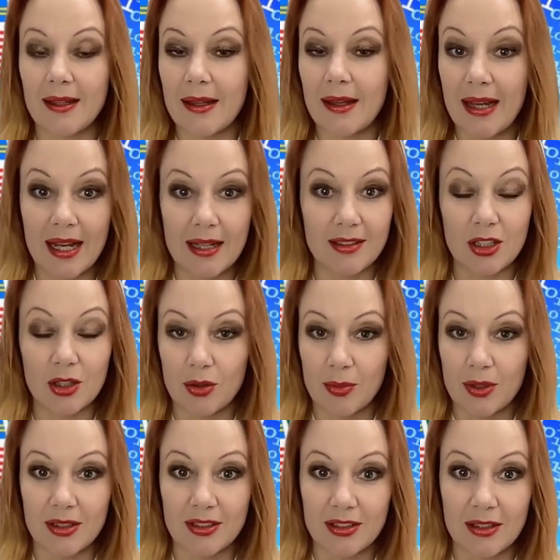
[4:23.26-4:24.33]
As
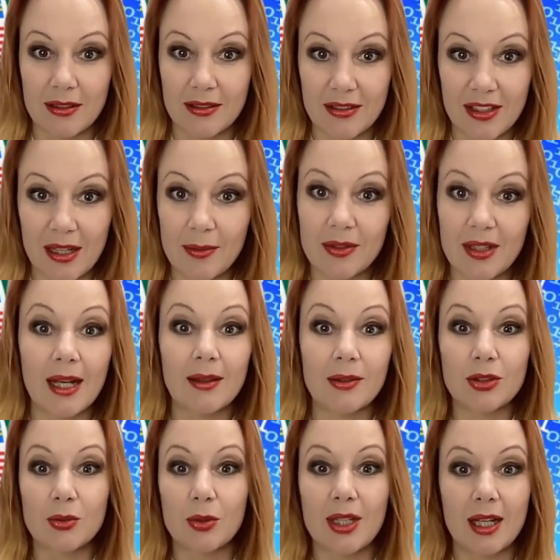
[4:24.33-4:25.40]
humans, sometimes
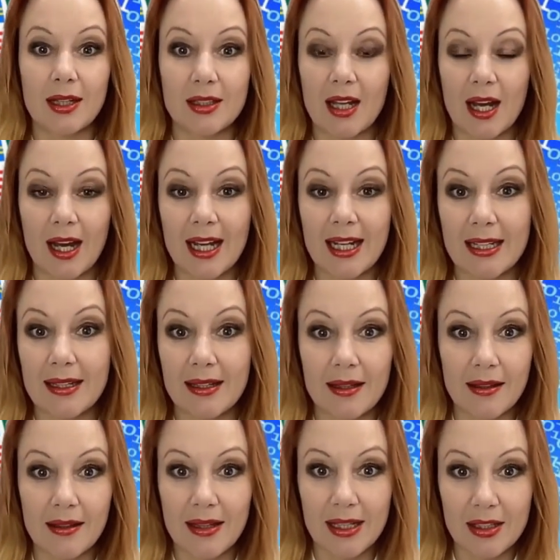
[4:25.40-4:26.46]
we are tired,
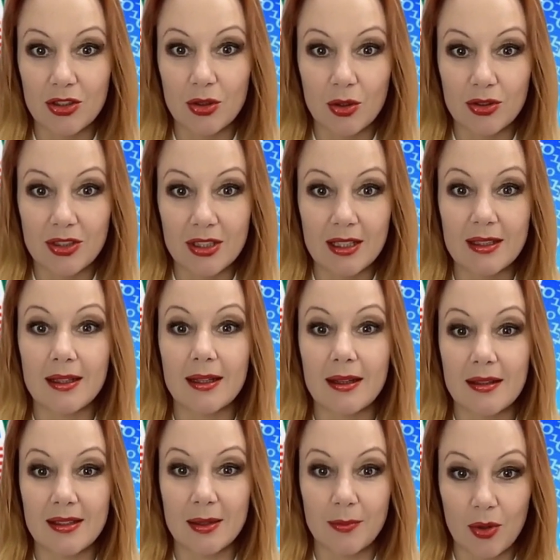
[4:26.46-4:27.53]
exhausted,
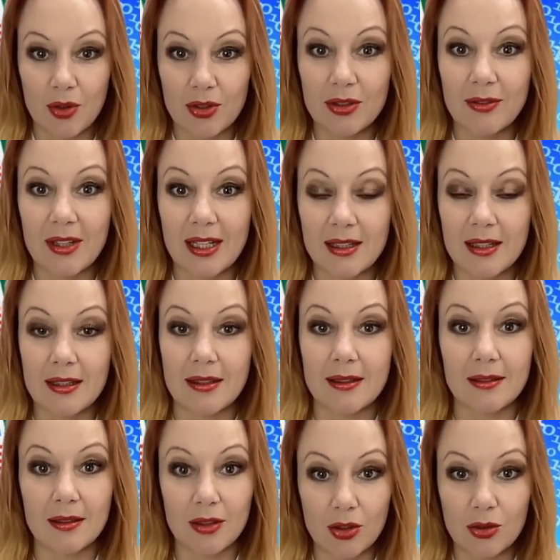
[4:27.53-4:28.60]
demotivated,
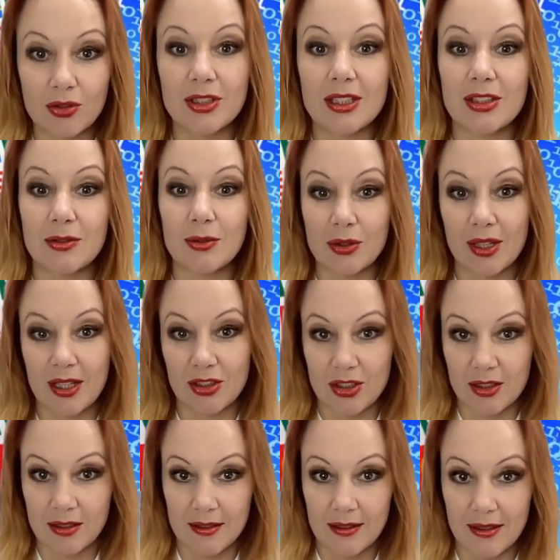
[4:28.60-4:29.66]
lose inspiration,
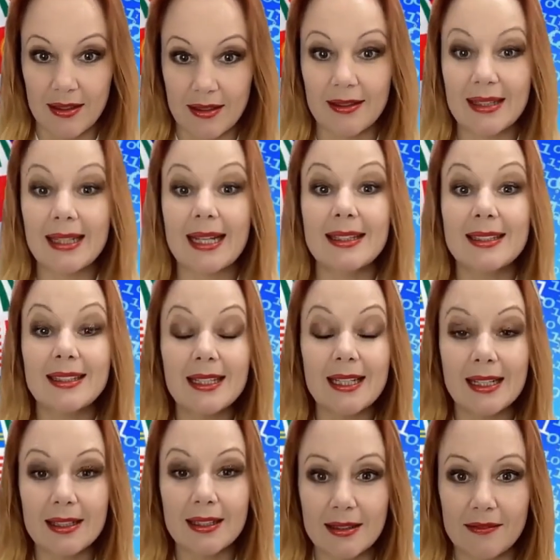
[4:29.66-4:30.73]
get
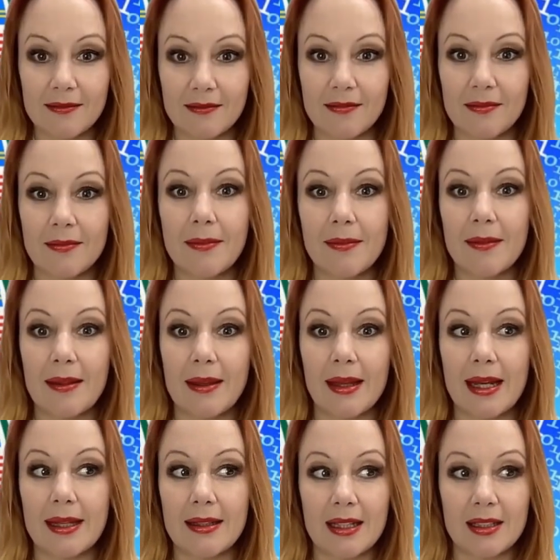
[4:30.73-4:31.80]
sick.
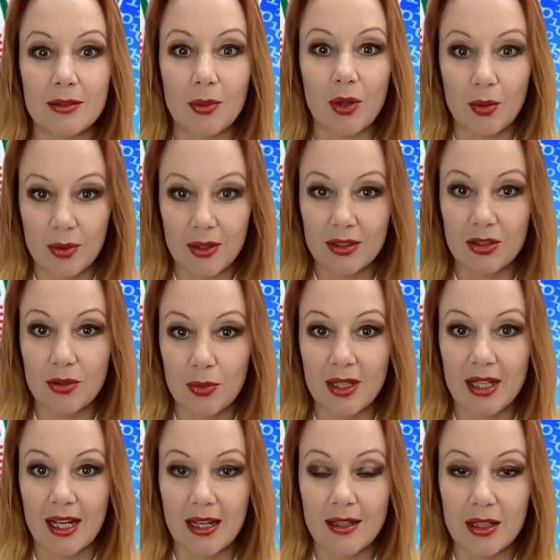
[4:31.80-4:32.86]
In this moment, we
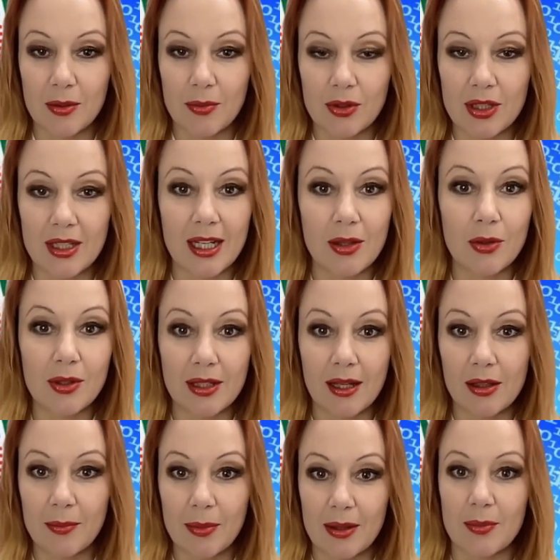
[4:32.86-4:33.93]
can't communicate with other
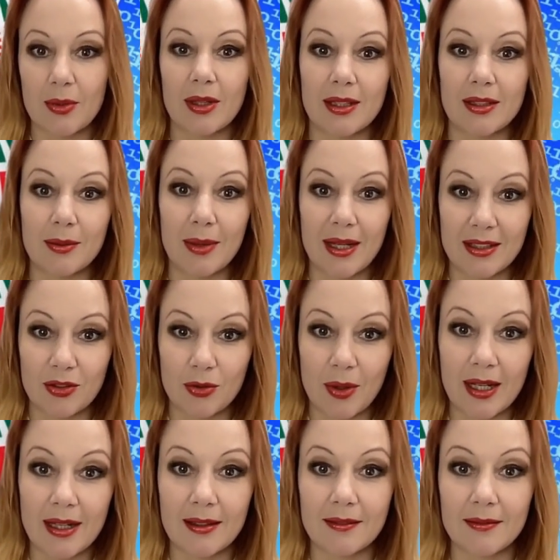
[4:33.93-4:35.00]
people in the best
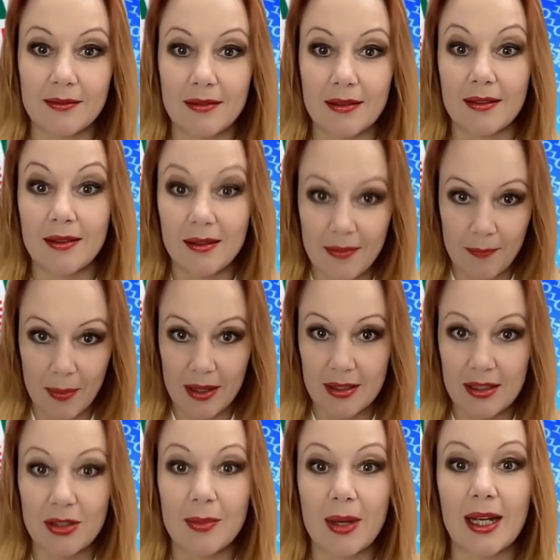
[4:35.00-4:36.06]
way. But the
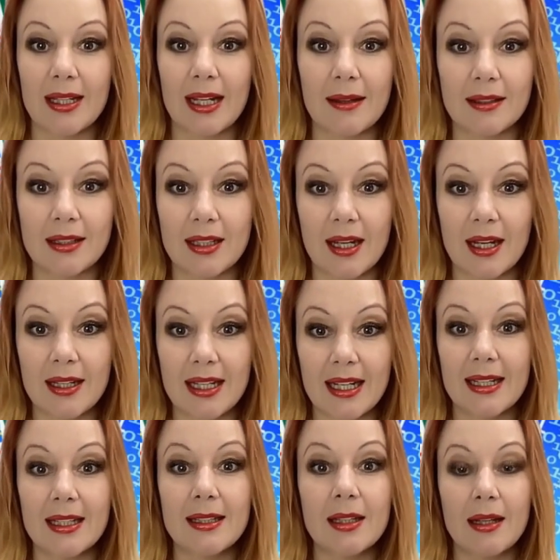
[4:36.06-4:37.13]
smart avatar can
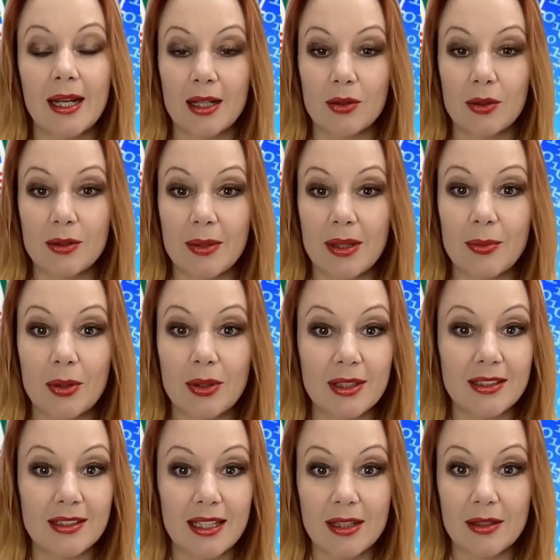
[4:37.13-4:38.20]
interact with people
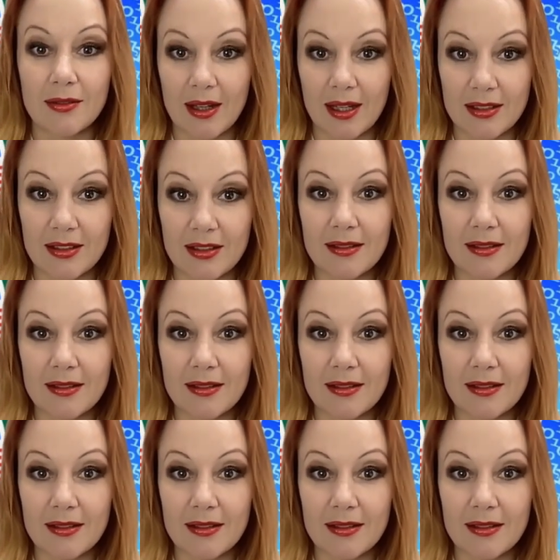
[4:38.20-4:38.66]
instead of us.